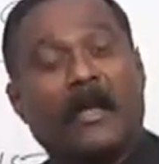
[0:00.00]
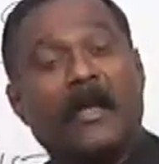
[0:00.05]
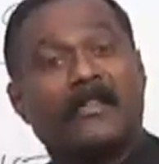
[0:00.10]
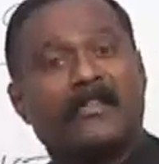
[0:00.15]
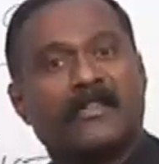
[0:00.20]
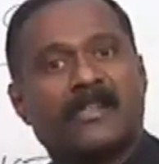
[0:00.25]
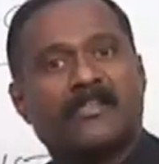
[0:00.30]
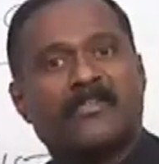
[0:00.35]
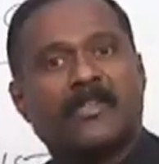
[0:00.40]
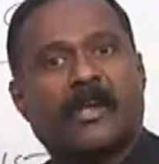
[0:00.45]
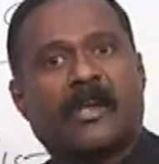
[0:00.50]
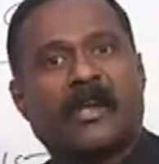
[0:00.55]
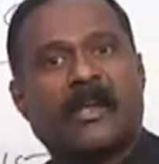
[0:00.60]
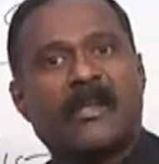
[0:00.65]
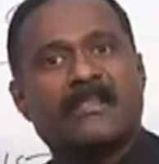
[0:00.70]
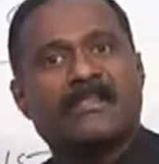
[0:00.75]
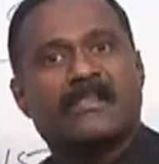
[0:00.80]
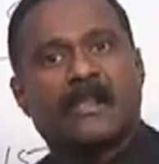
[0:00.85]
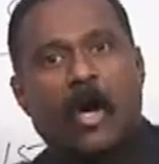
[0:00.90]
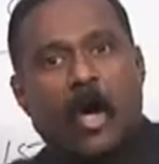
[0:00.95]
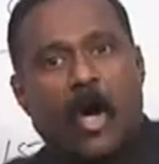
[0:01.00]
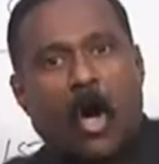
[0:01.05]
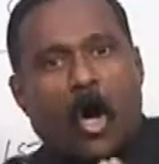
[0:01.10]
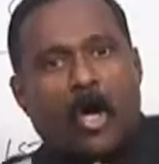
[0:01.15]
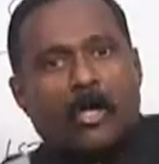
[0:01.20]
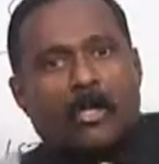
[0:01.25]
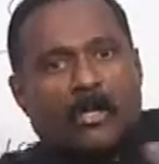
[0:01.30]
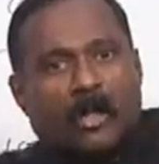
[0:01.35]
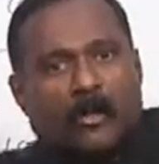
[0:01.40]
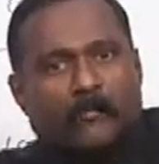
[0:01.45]
In such a case, the
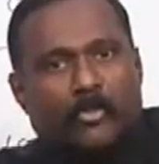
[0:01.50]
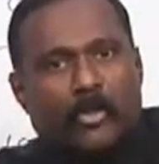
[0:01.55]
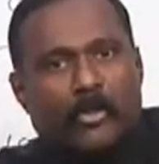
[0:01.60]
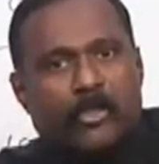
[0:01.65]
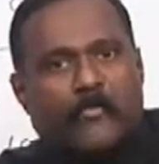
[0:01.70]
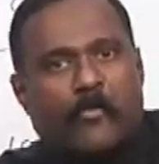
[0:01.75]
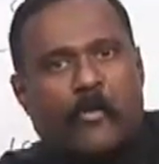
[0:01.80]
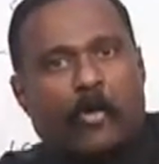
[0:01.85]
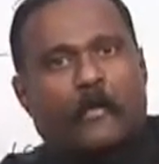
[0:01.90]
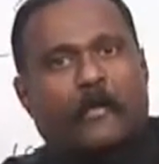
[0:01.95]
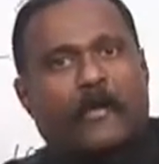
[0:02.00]
order of those 4